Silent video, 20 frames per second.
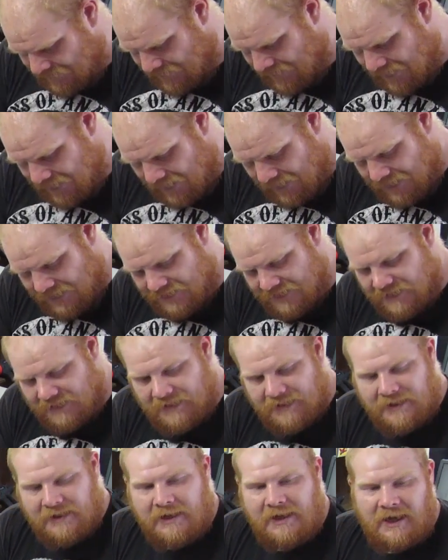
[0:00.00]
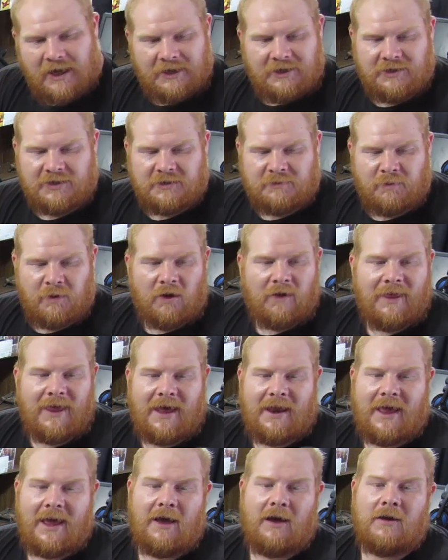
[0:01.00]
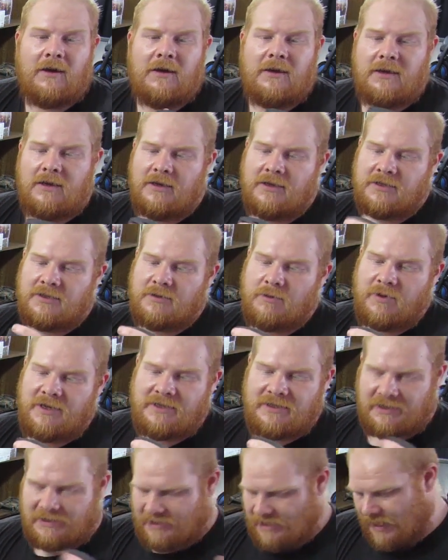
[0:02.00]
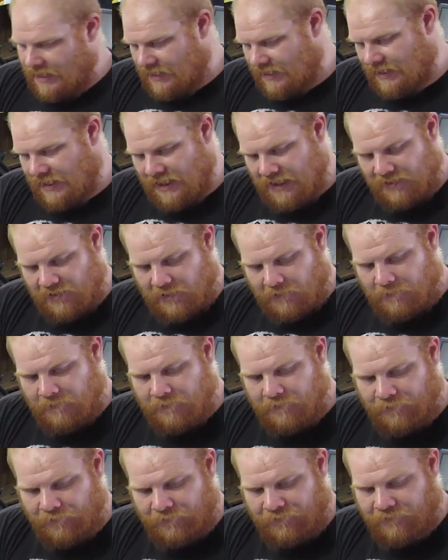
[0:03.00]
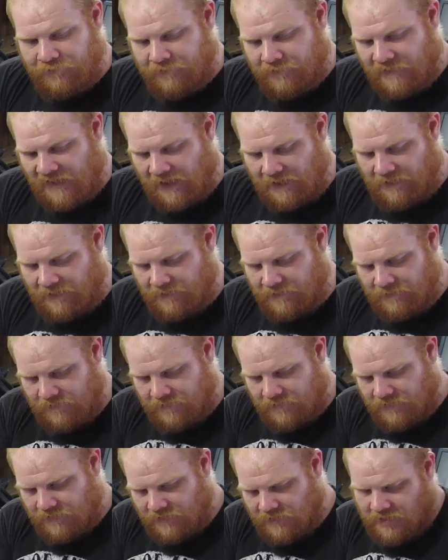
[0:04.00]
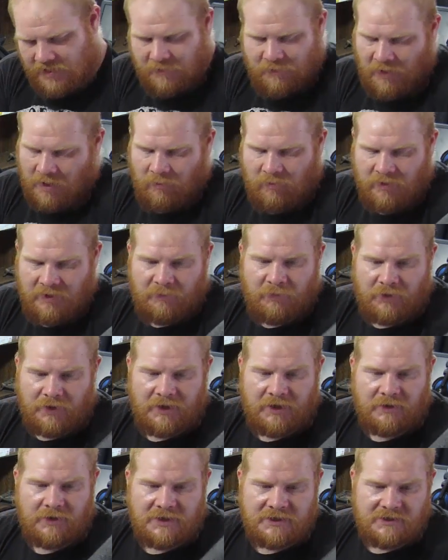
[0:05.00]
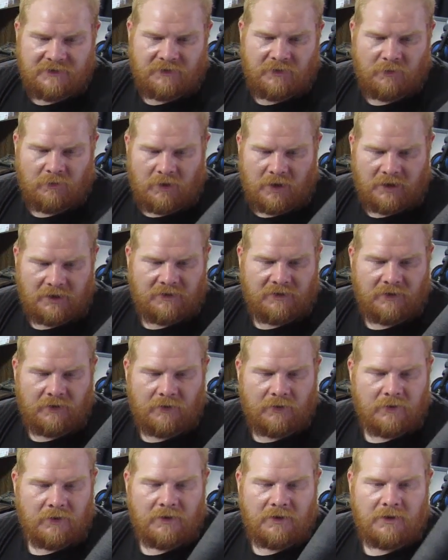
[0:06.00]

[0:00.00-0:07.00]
sides, and you just pull that out, squeeze this guy together, and you could probably preview this if you wanted to.